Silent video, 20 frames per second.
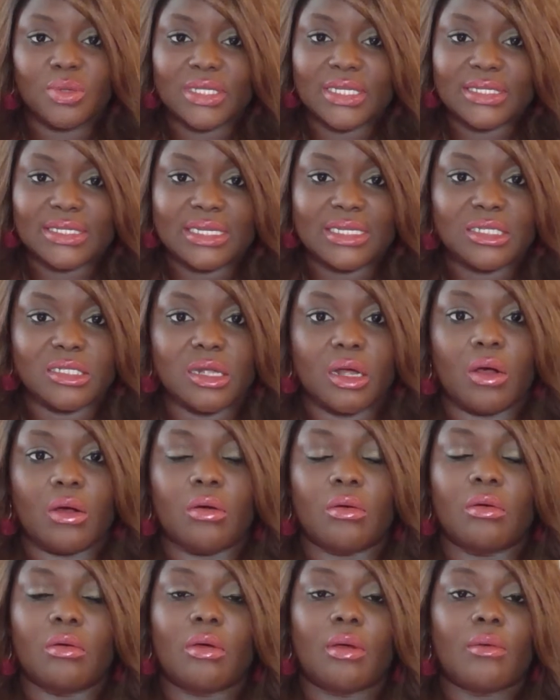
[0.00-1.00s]
the
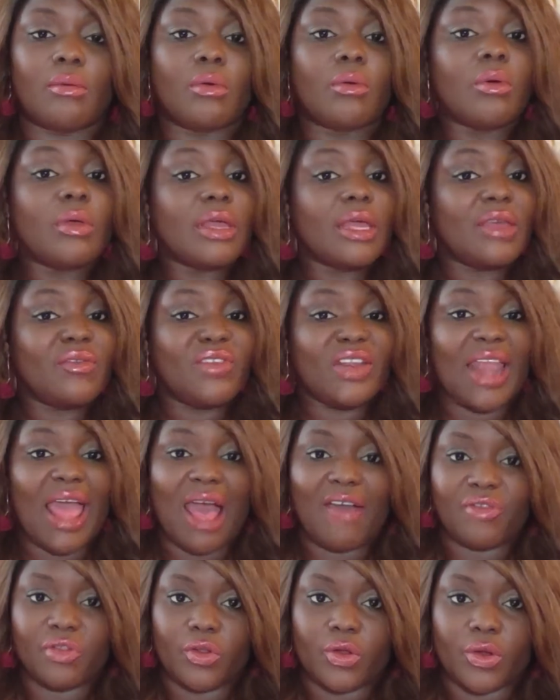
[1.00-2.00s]
CISO even
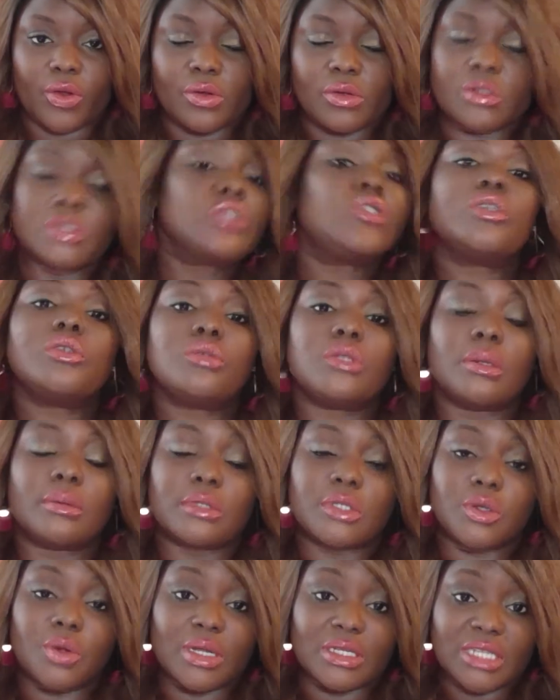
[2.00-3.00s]
after to,
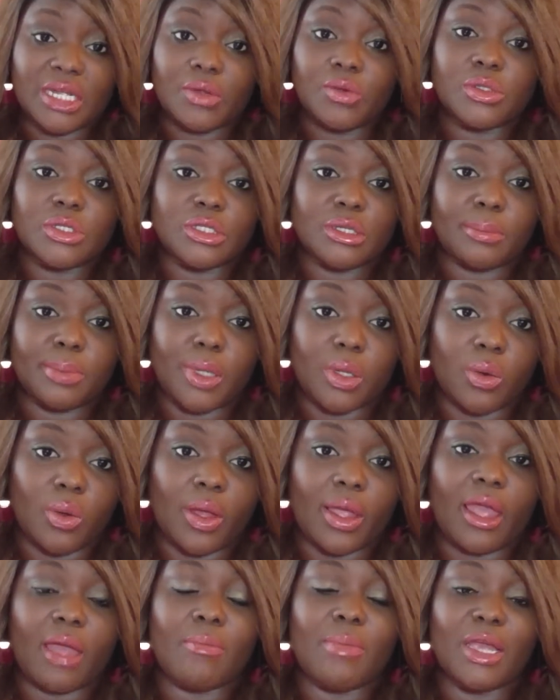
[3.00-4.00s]
to continue to deploy
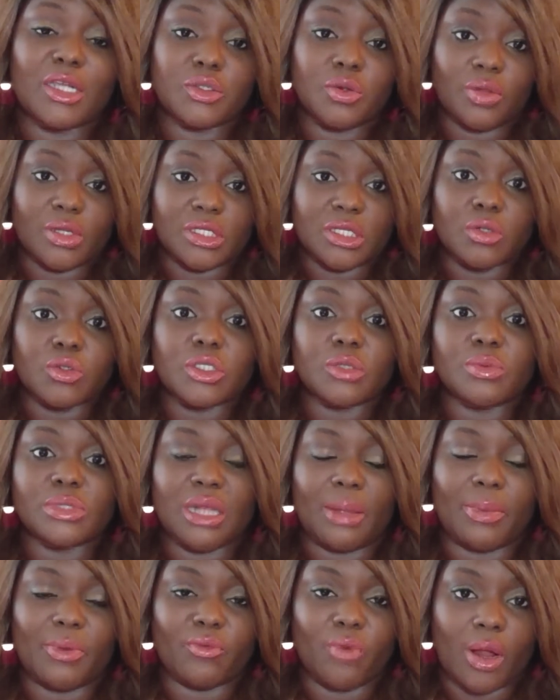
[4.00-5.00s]
and make sure the solution was
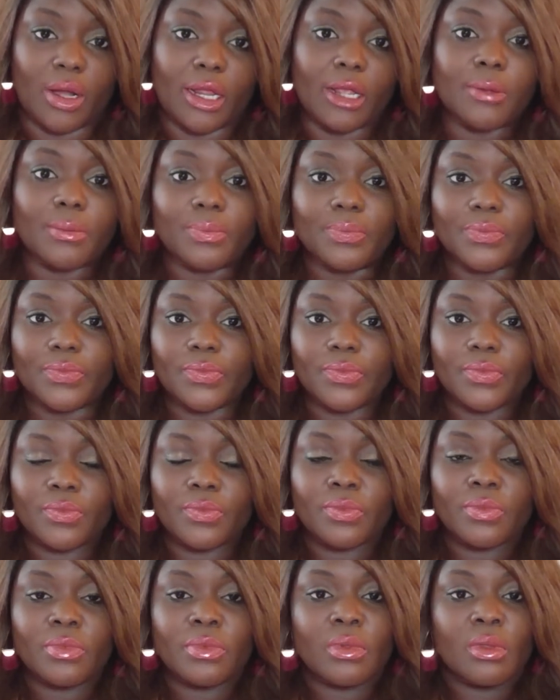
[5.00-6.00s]
up and running.
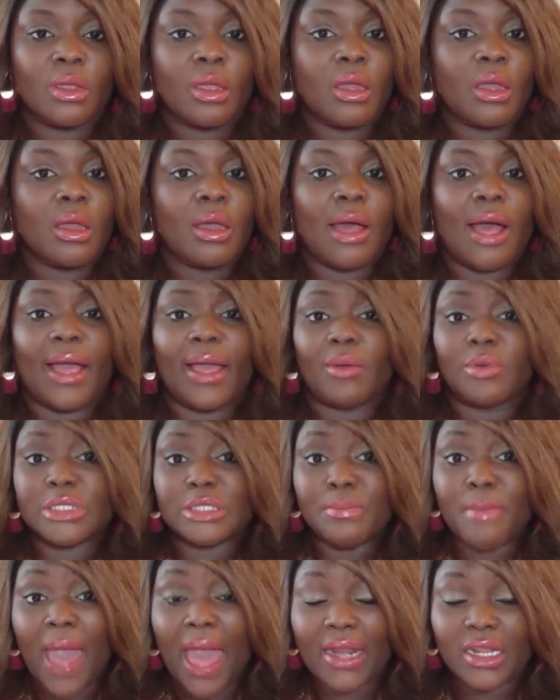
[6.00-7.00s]
I was
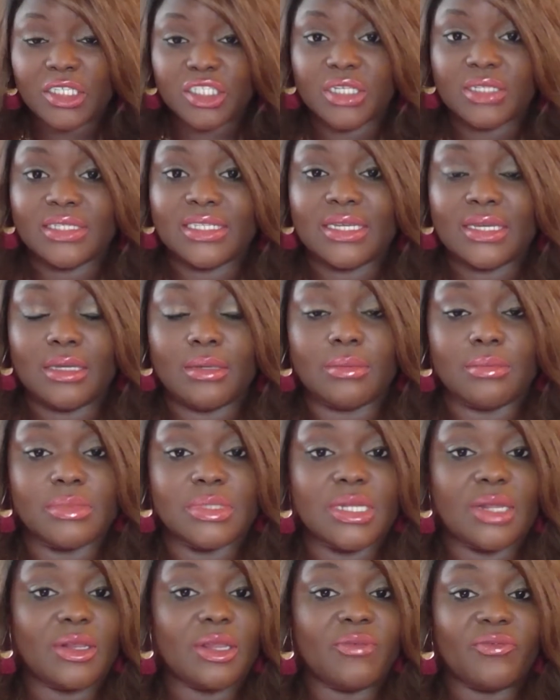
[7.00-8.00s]
managing teams
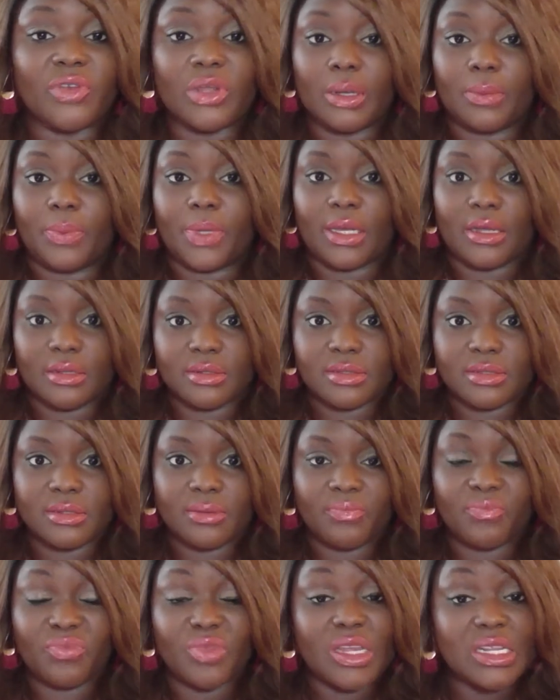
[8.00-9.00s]
in the Philippines.
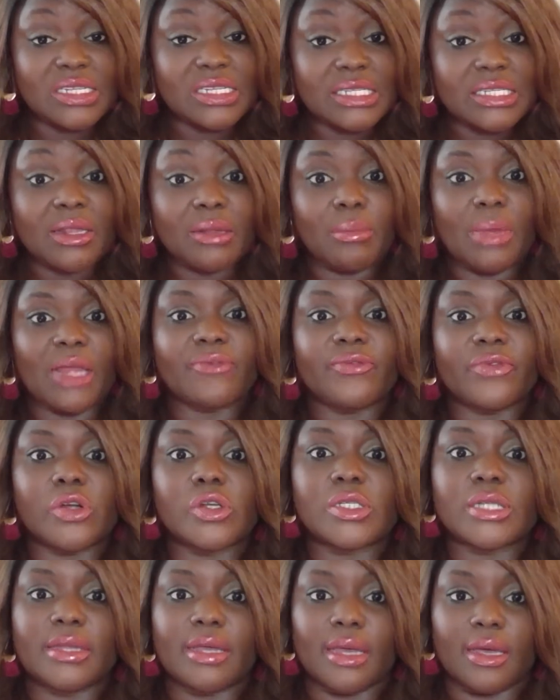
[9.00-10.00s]
This is in my
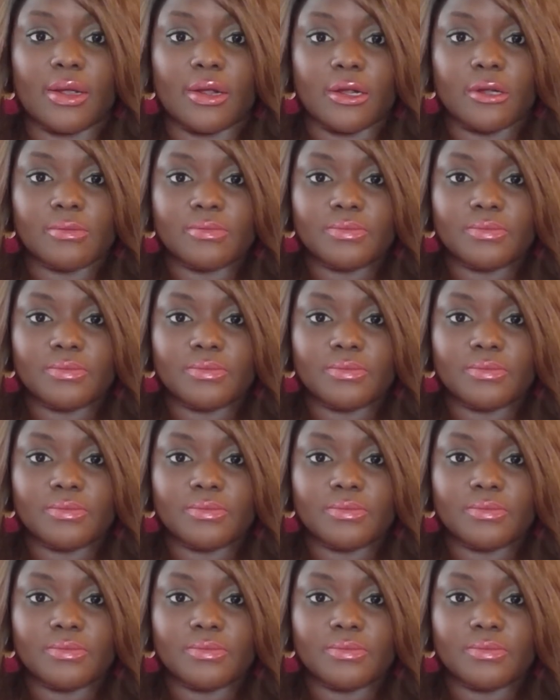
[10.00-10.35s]
first year.